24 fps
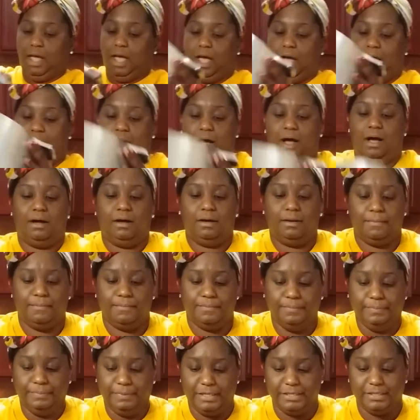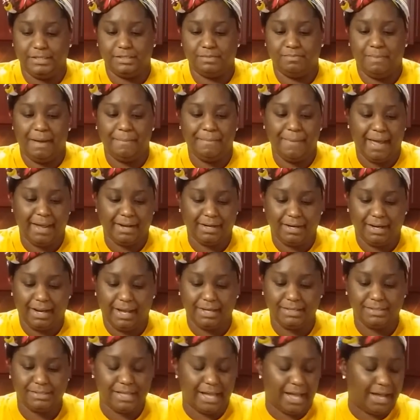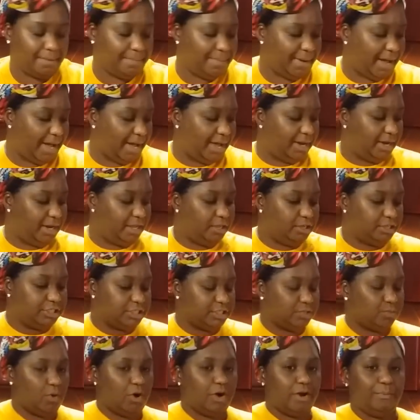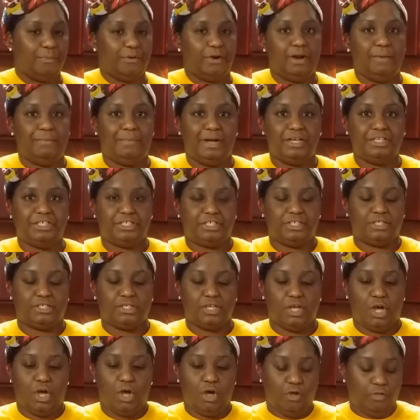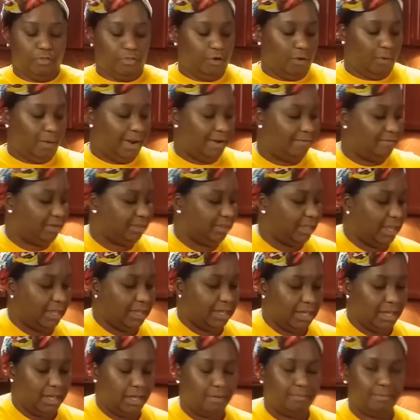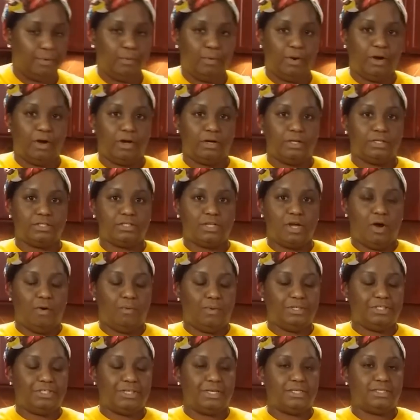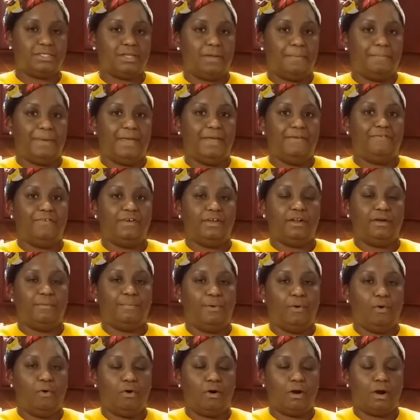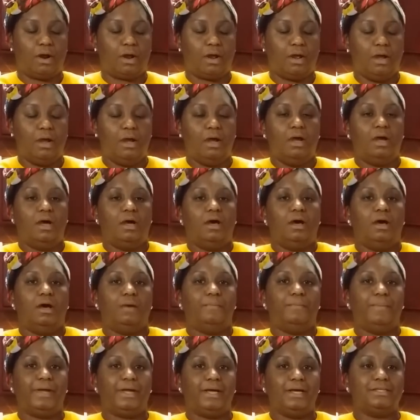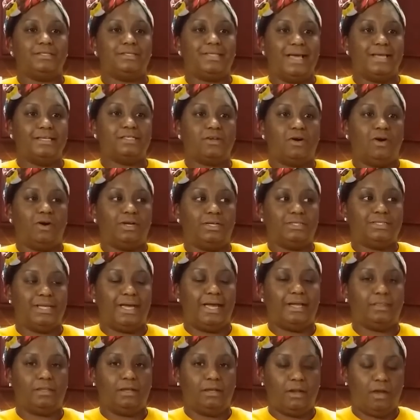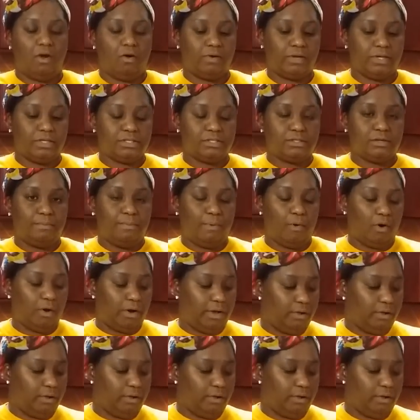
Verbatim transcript: Um, this is my Magelike stock pot. And you just want to pretty much just throw everything in. But we're going to start with just the beef and the pork, because that's going to take the longest to boil.